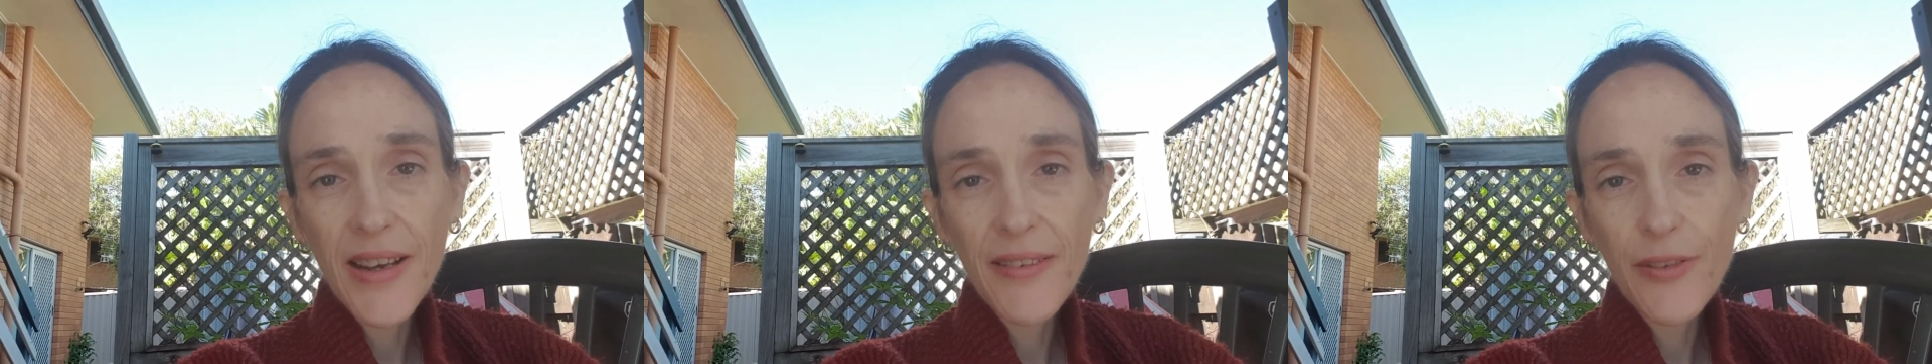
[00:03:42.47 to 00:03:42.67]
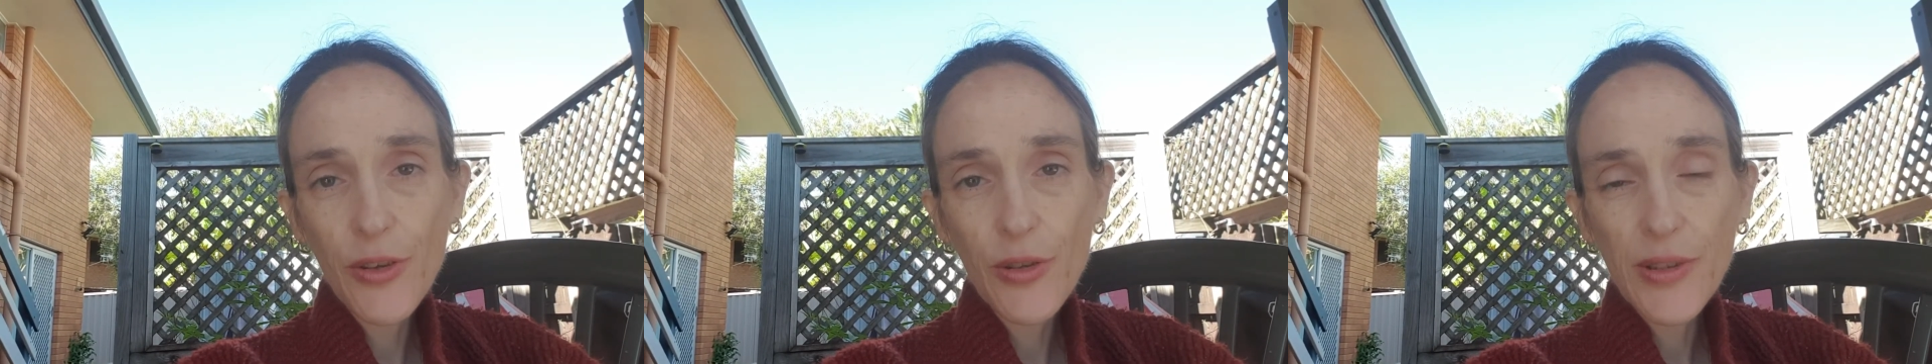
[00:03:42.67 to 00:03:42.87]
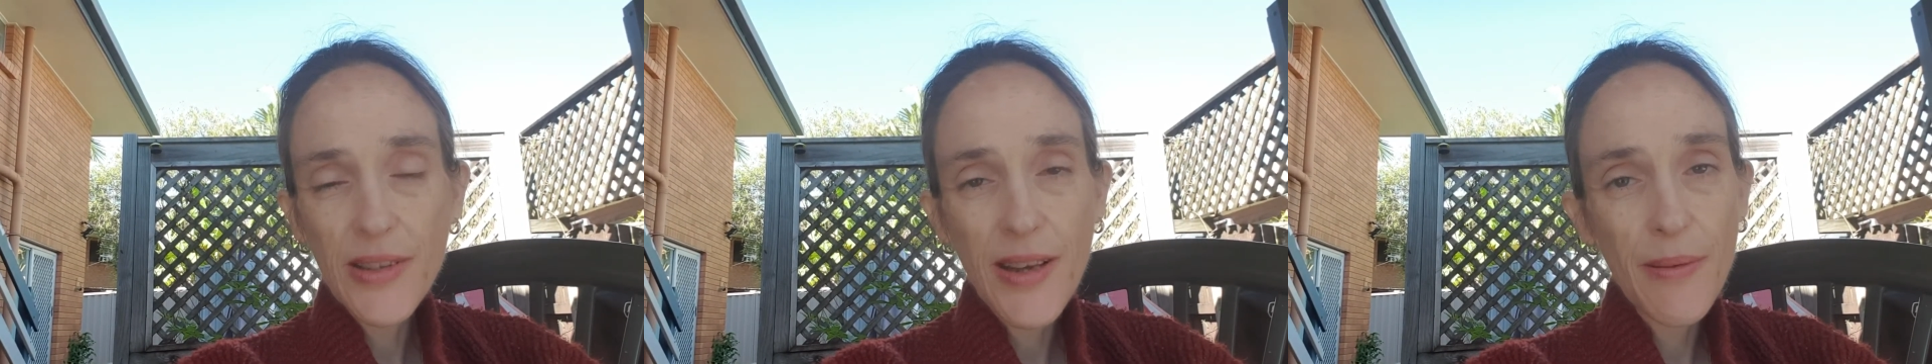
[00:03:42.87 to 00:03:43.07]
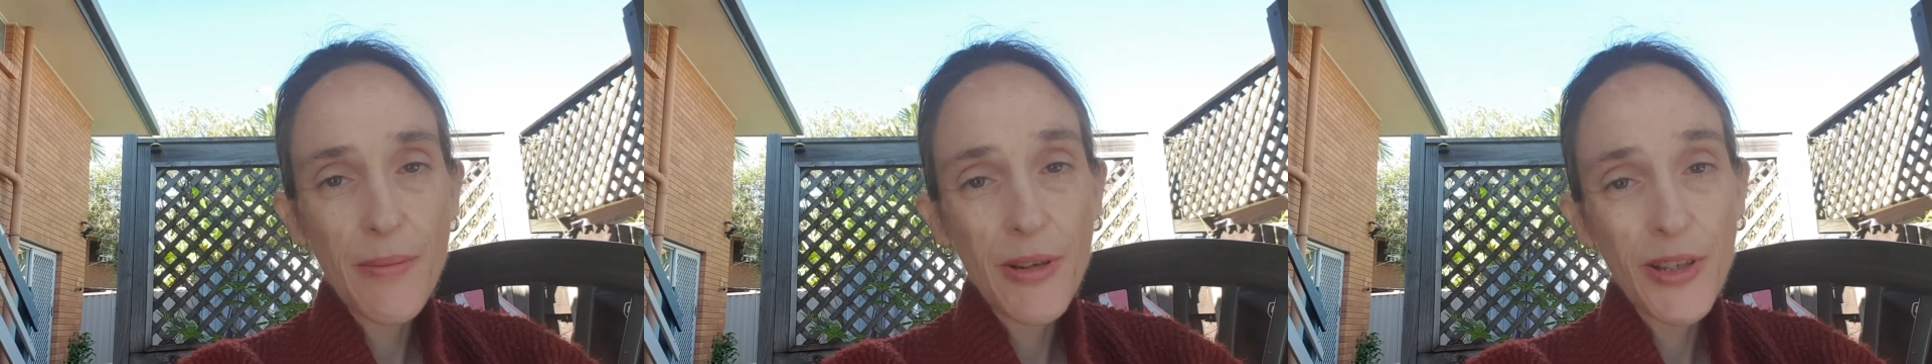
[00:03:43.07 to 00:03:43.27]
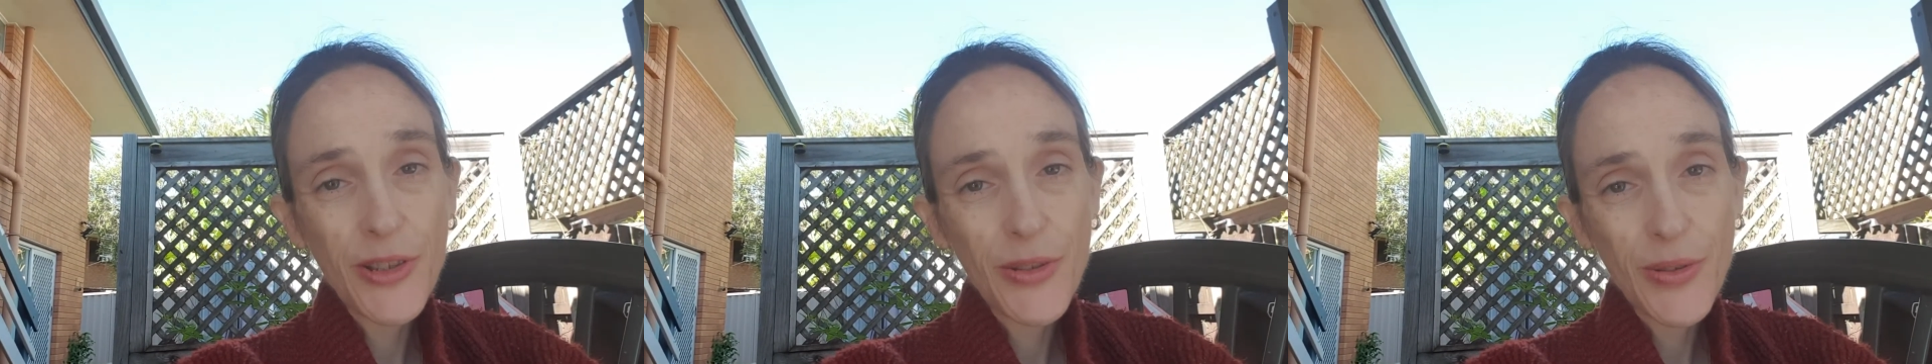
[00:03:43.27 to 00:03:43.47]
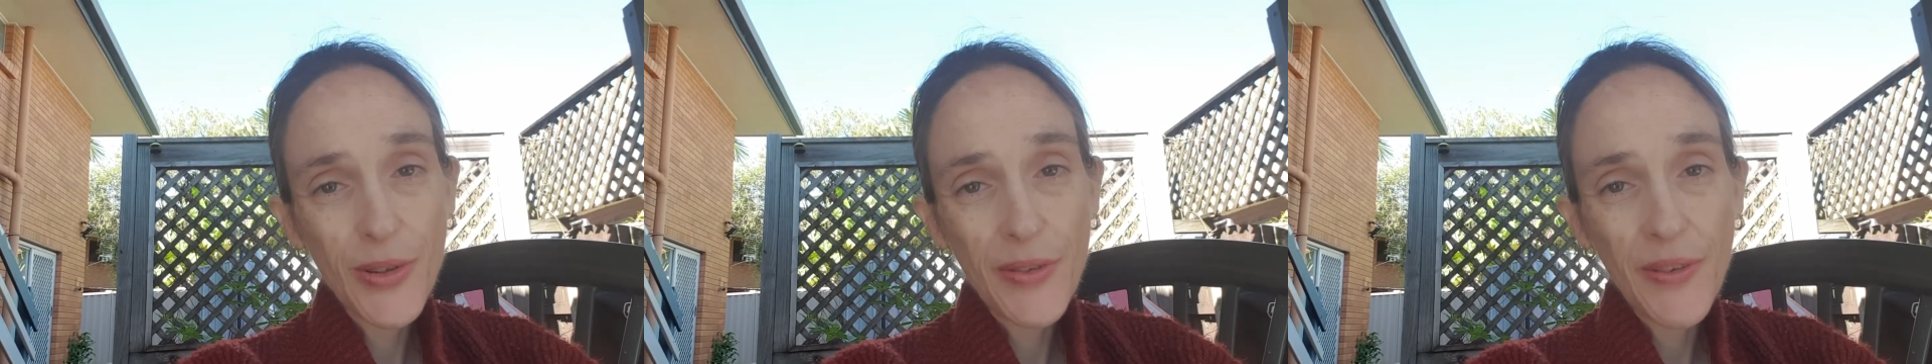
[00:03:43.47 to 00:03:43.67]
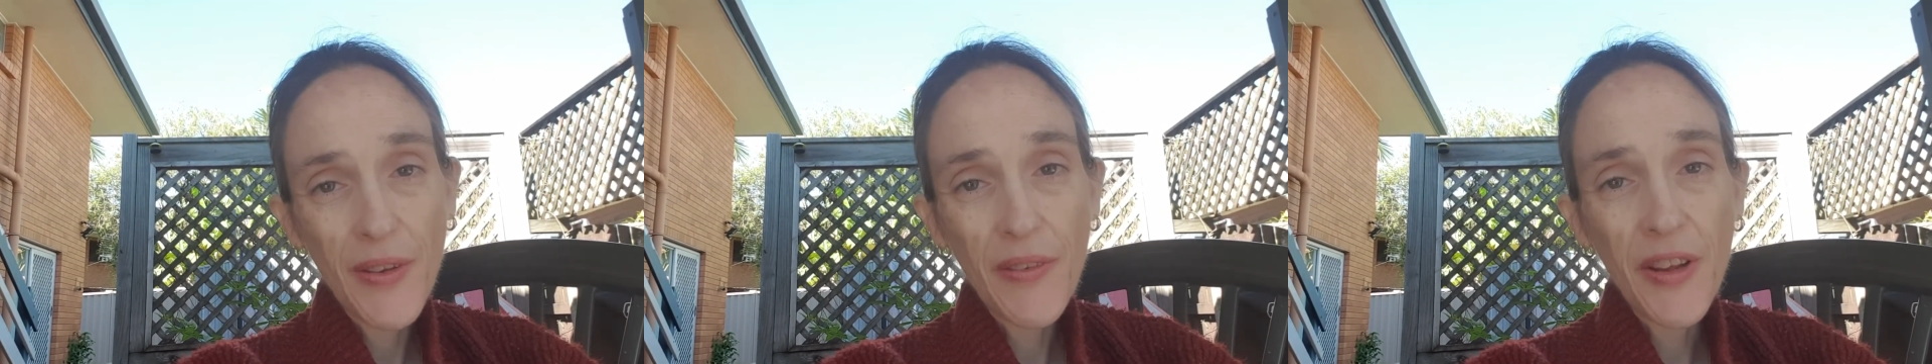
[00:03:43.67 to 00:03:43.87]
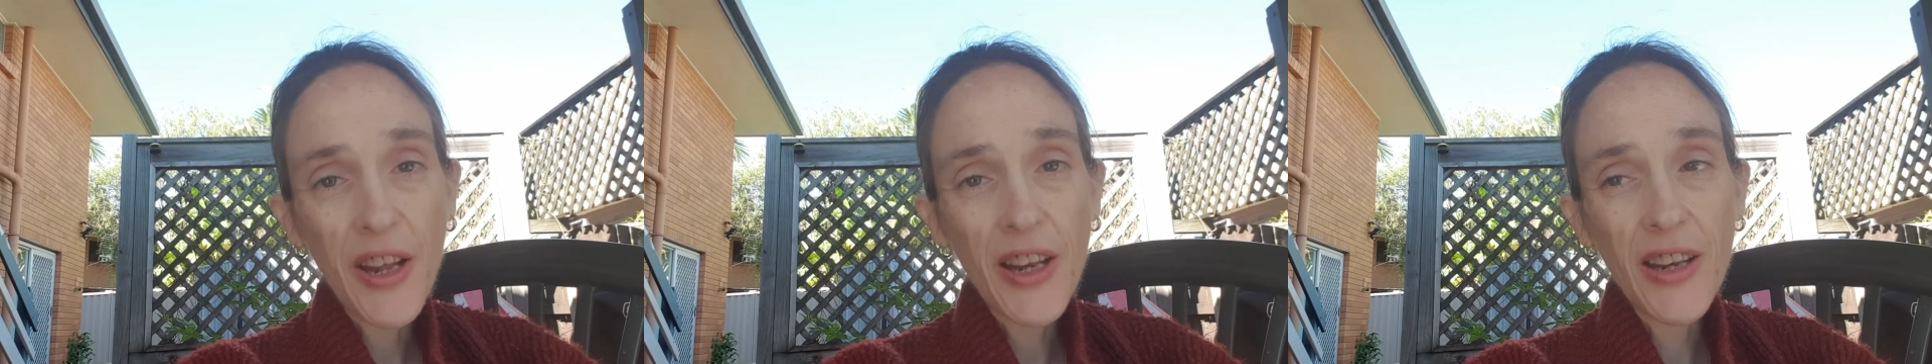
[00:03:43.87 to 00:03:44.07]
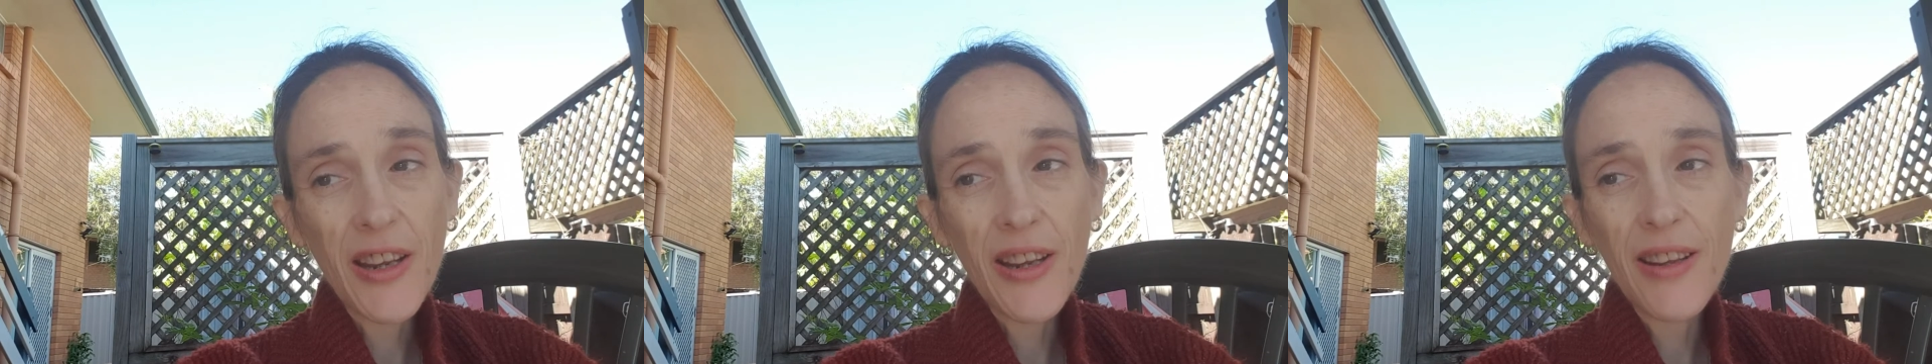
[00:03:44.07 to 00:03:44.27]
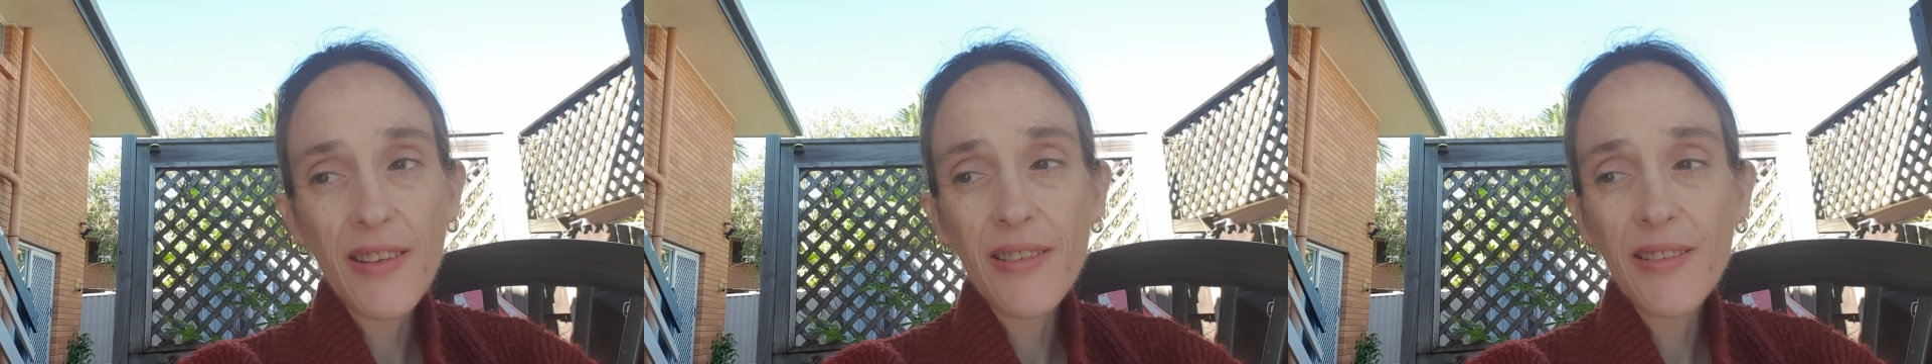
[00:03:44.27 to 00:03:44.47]
of course, that my daughter Vivian
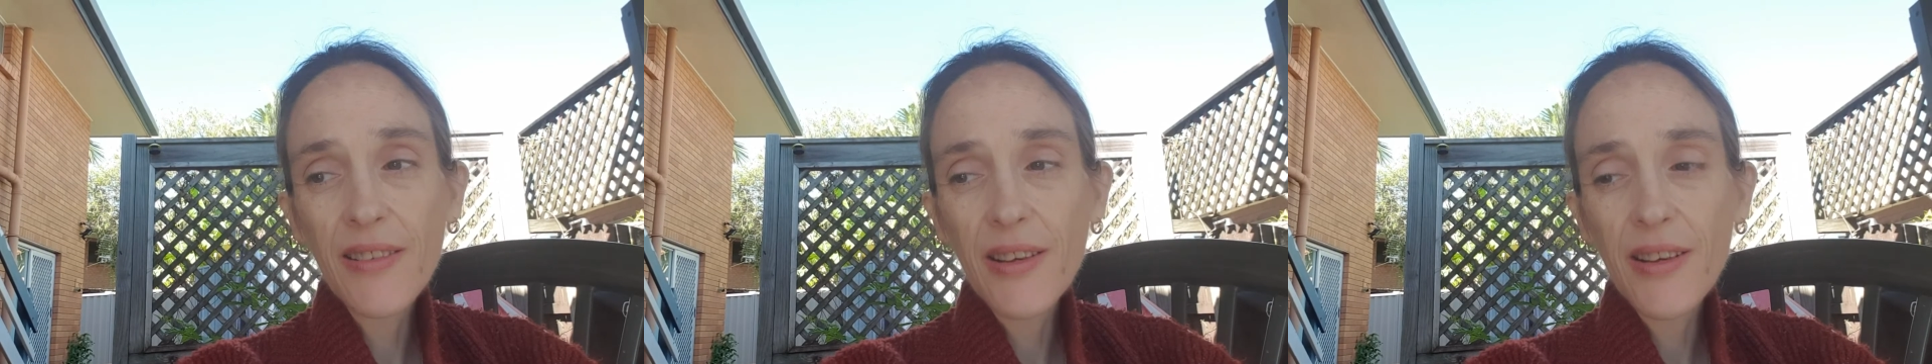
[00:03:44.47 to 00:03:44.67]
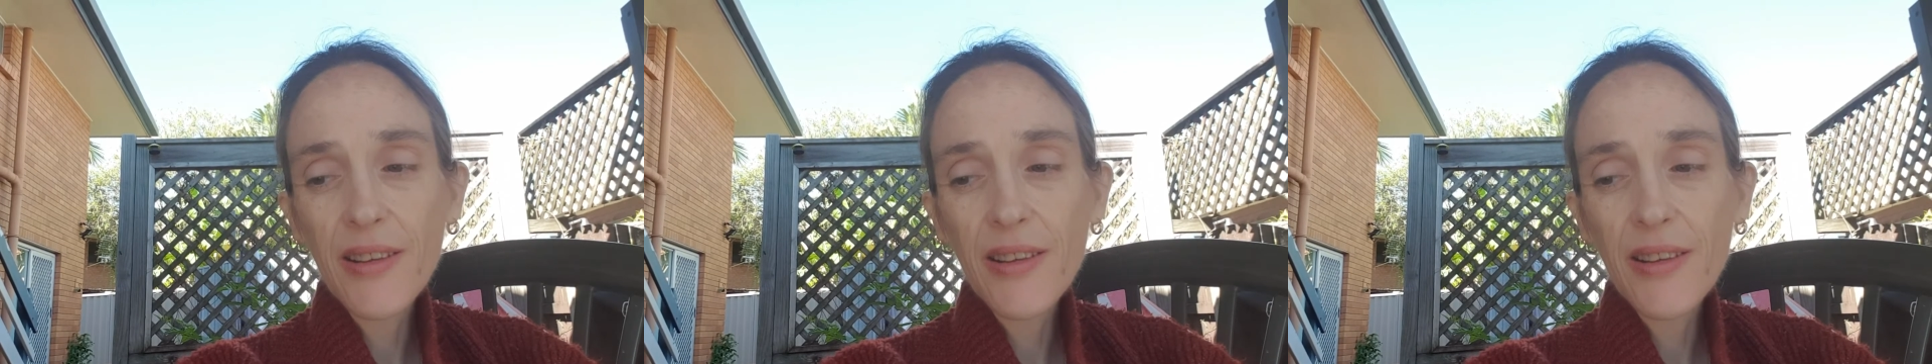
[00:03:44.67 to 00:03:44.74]
is